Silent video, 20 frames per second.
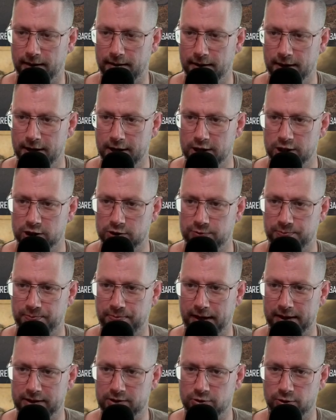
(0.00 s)

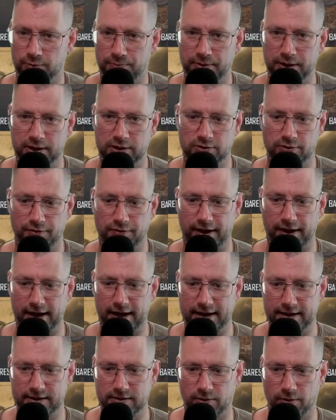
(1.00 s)
spend your pieces of
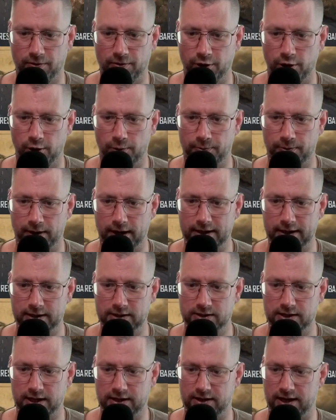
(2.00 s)
8 on the upgrades
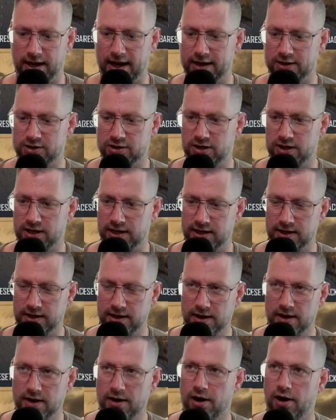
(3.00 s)
that actually
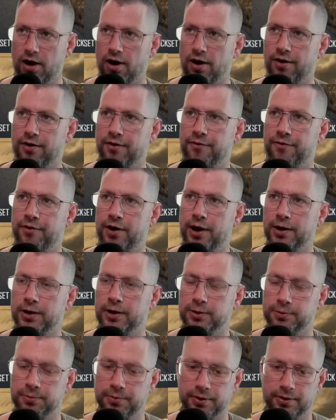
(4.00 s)
are
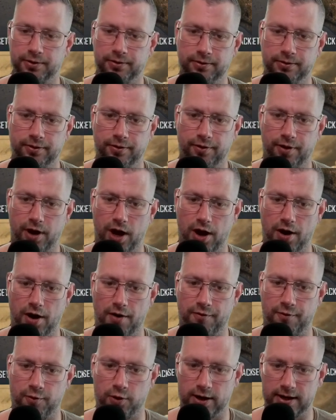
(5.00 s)
valuable
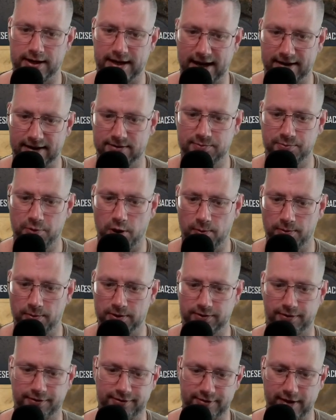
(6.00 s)
for that moment
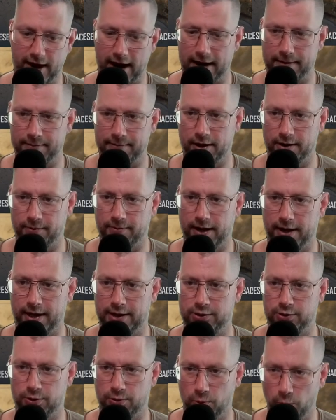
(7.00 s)
of time. Otherwise
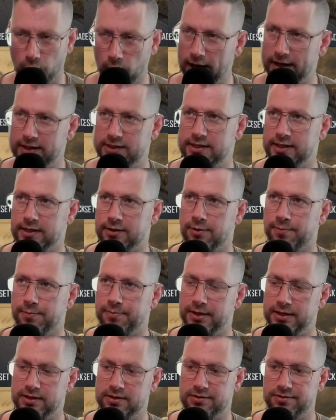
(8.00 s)
you're wasting your
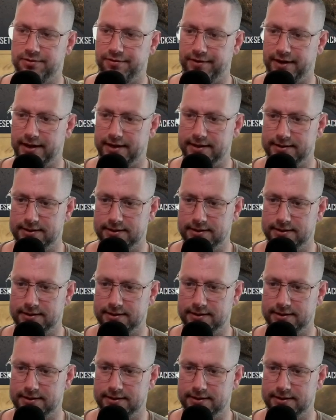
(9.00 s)
pieces of 8.